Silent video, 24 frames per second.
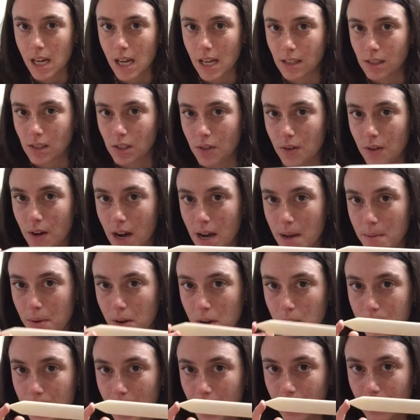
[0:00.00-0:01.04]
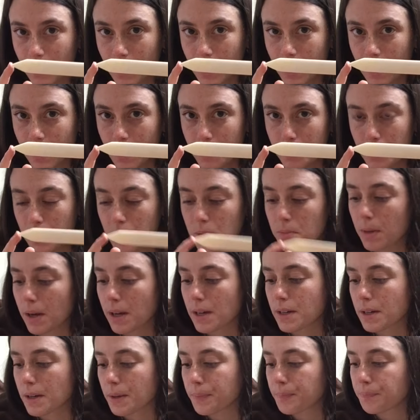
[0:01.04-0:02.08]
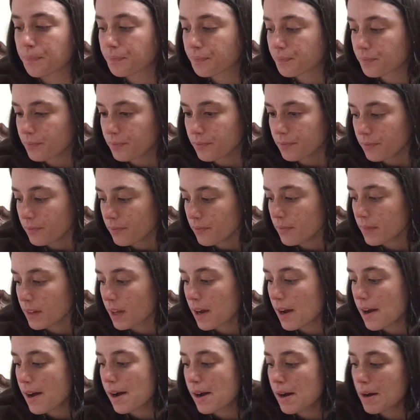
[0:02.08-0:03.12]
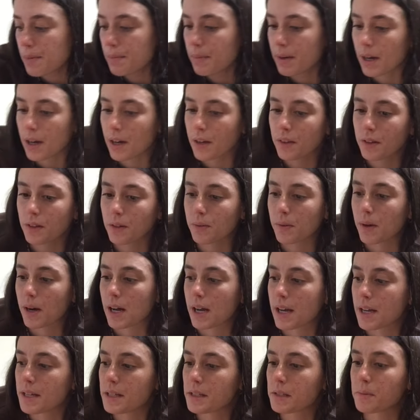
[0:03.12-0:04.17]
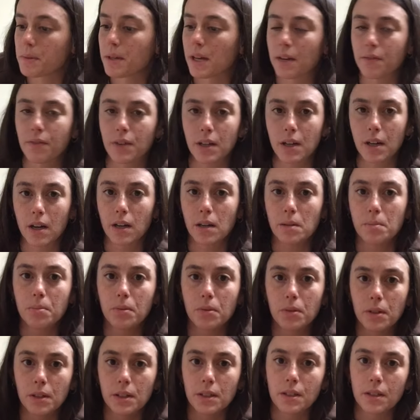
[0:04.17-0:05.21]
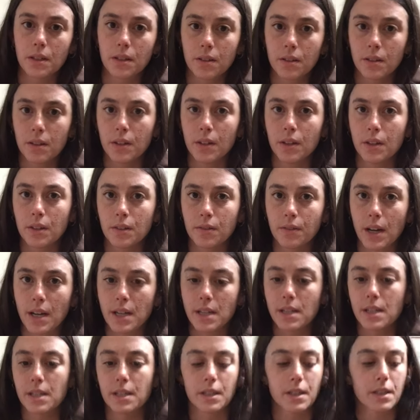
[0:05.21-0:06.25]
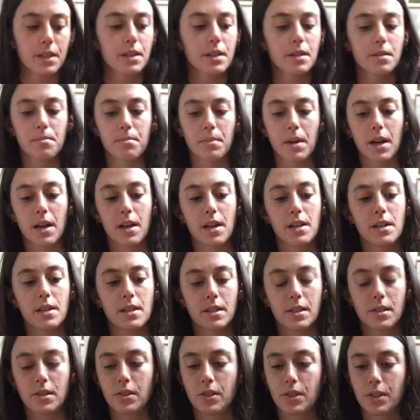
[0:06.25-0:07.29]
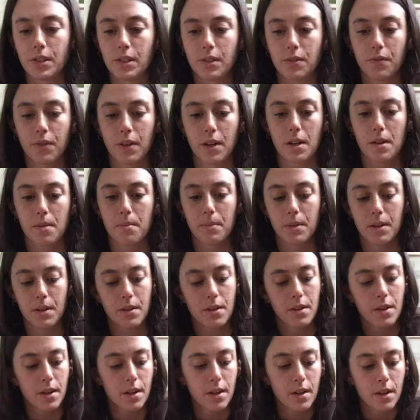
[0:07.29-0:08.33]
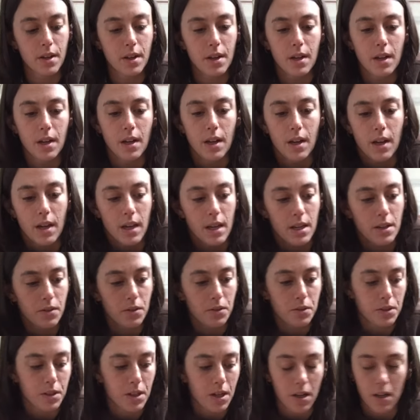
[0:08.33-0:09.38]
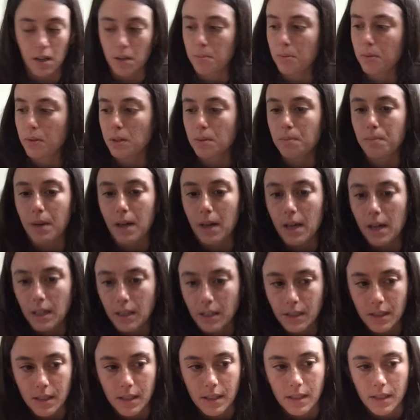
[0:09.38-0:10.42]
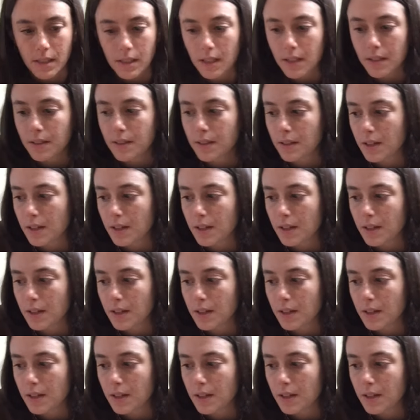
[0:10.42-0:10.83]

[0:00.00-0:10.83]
And so I'm all about the bone binder. Otherwise, we have our cardboard right here. Mine is just from an old cardboard box.